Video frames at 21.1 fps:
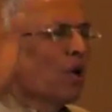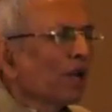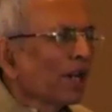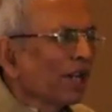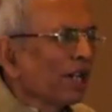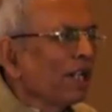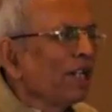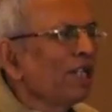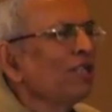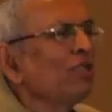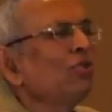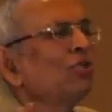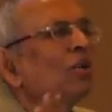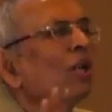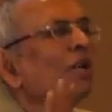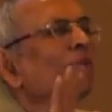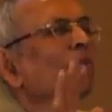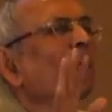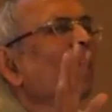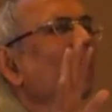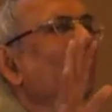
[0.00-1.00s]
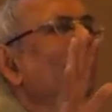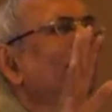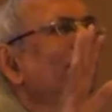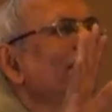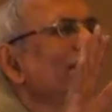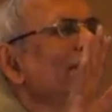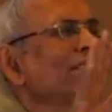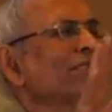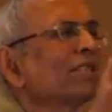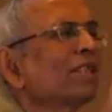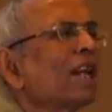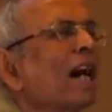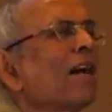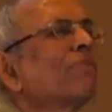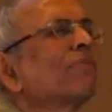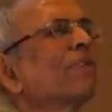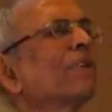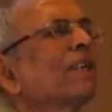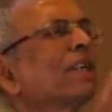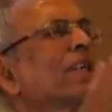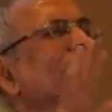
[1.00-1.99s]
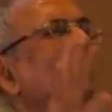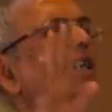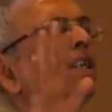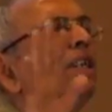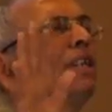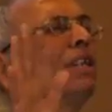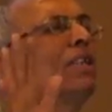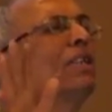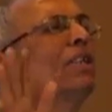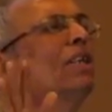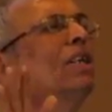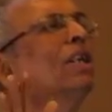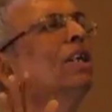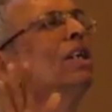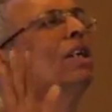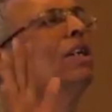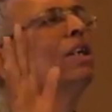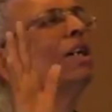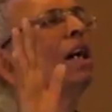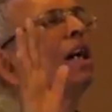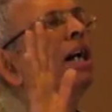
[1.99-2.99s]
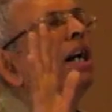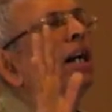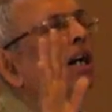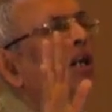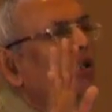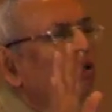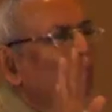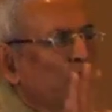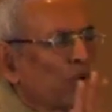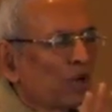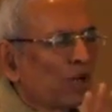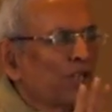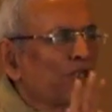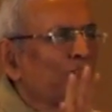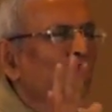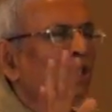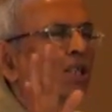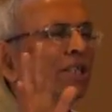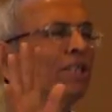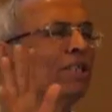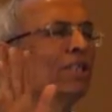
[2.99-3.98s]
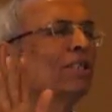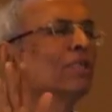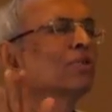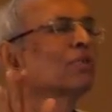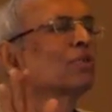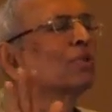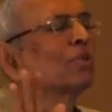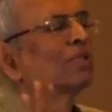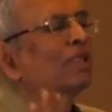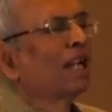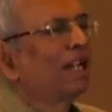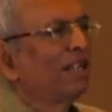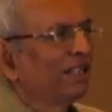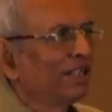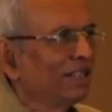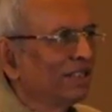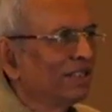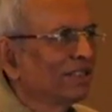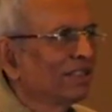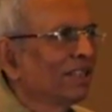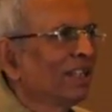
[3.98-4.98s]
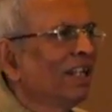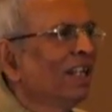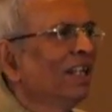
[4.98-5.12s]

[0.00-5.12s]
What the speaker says: range of at least African and Eurasian societies.